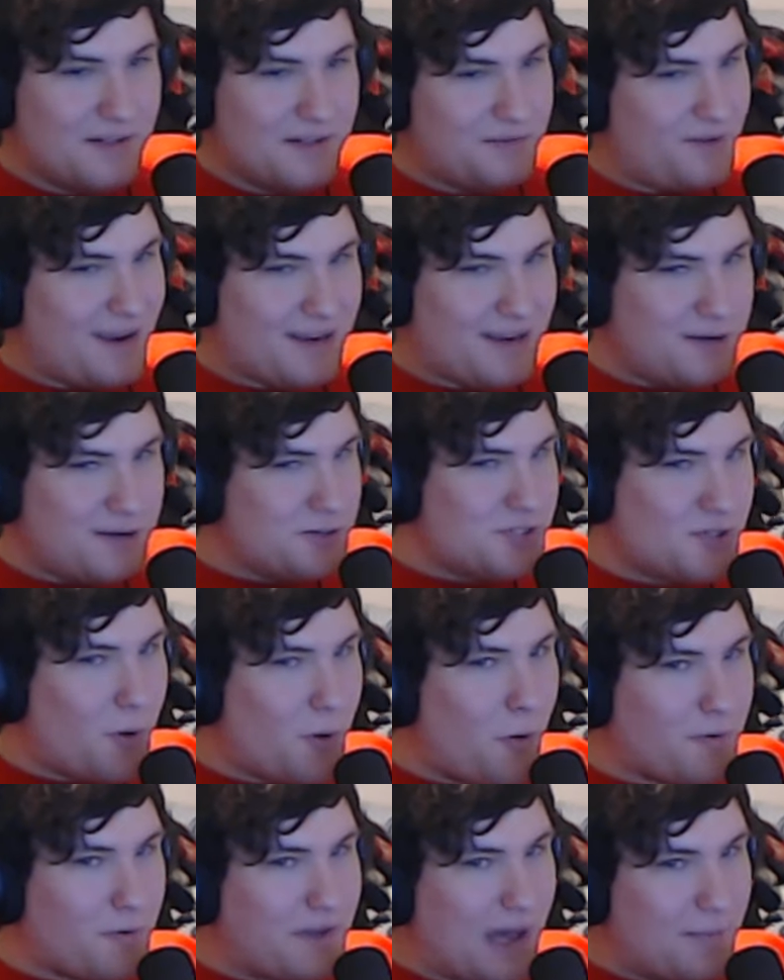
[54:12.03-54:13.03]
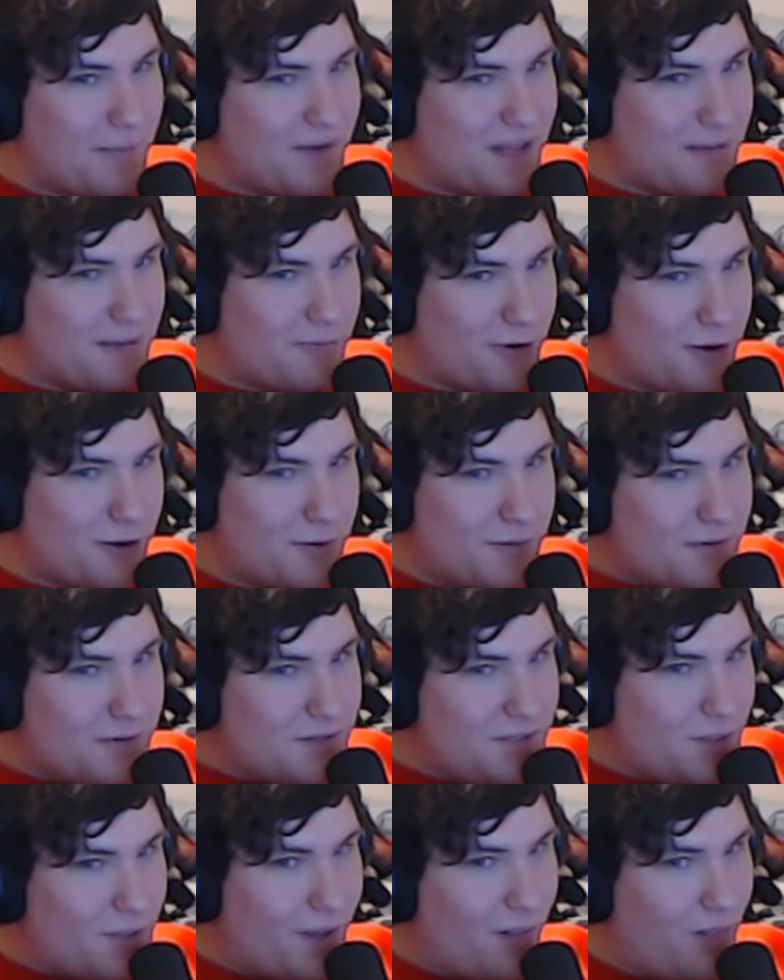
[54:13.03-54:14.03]
there ain't no storm coming in, bro.
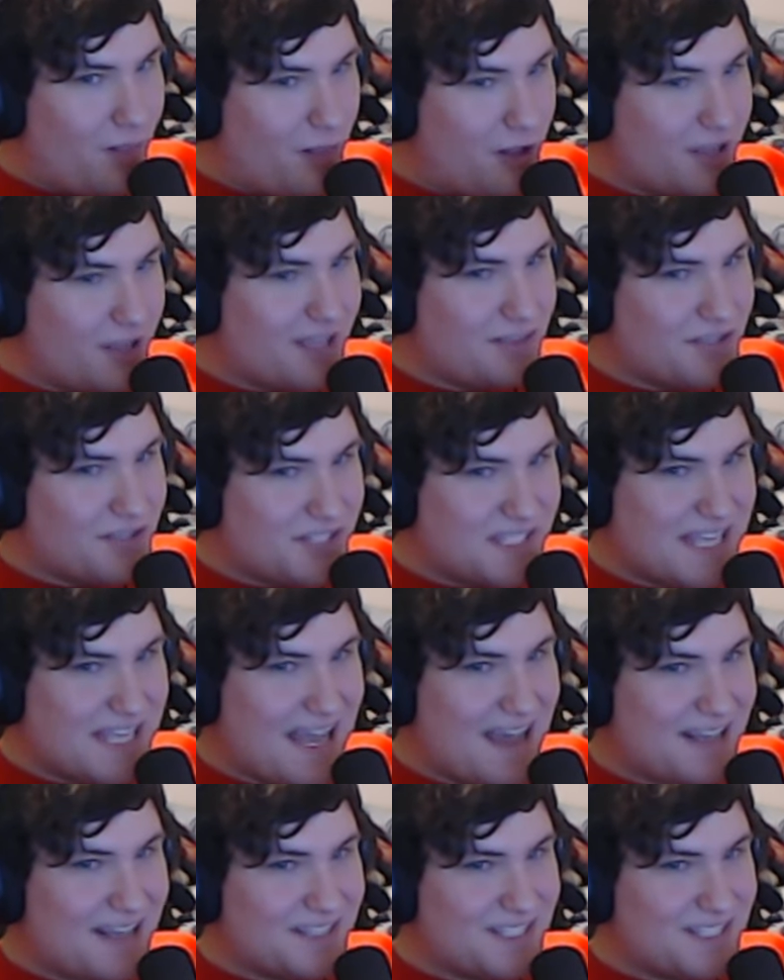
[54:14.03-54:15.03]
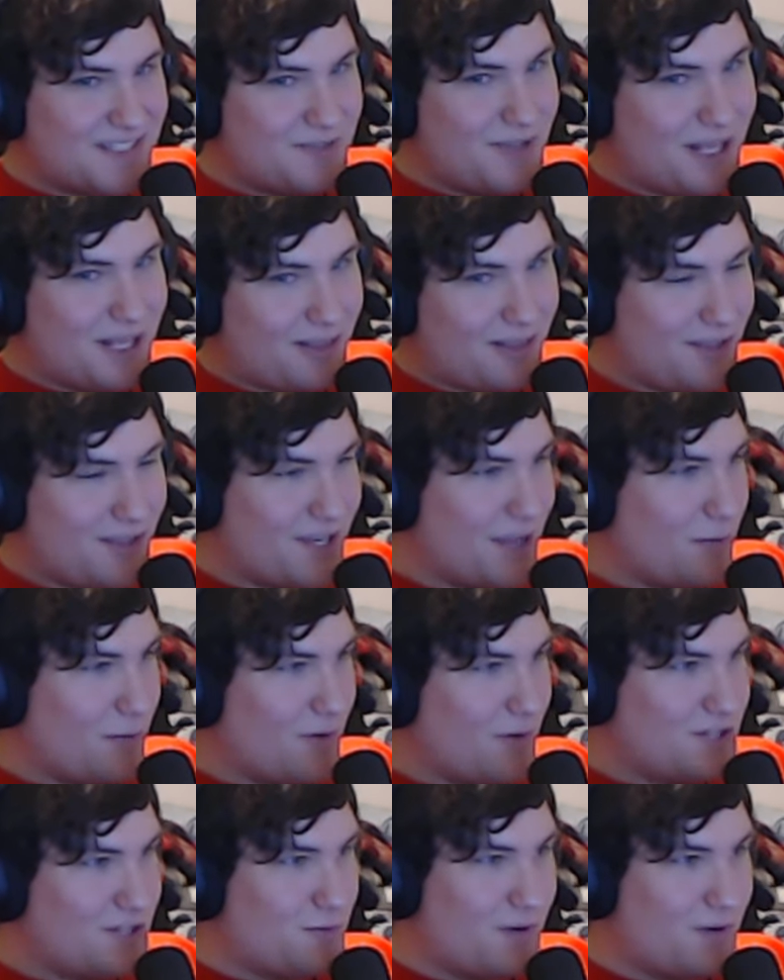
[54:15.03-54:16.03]
You can look at the stats. You can look at
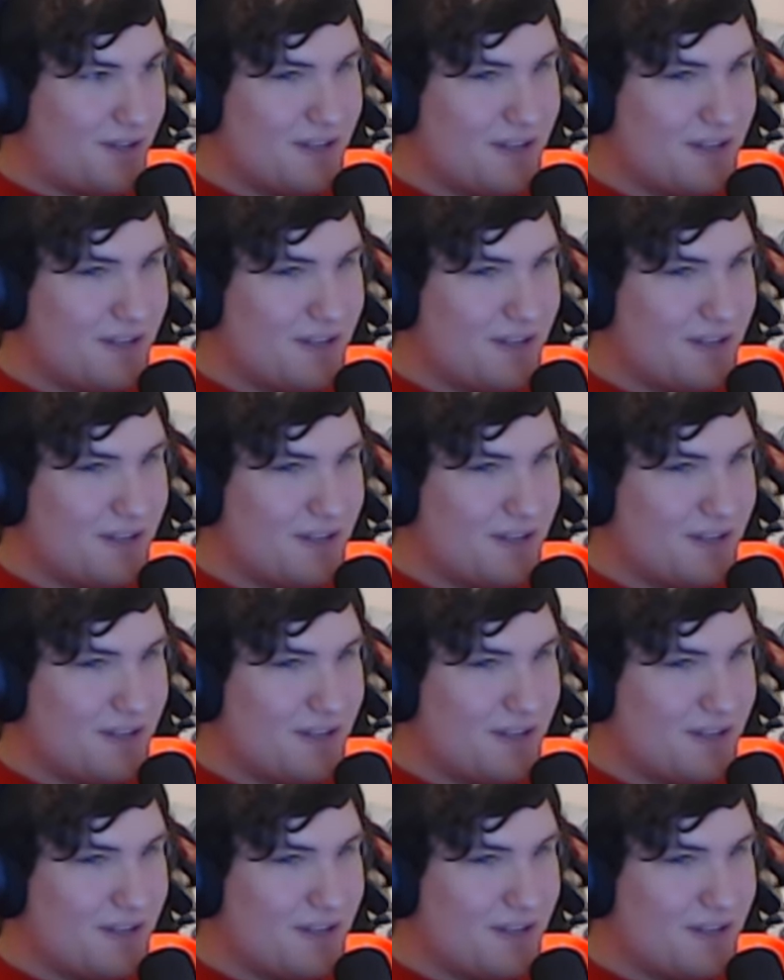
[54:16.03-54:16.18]
what you want.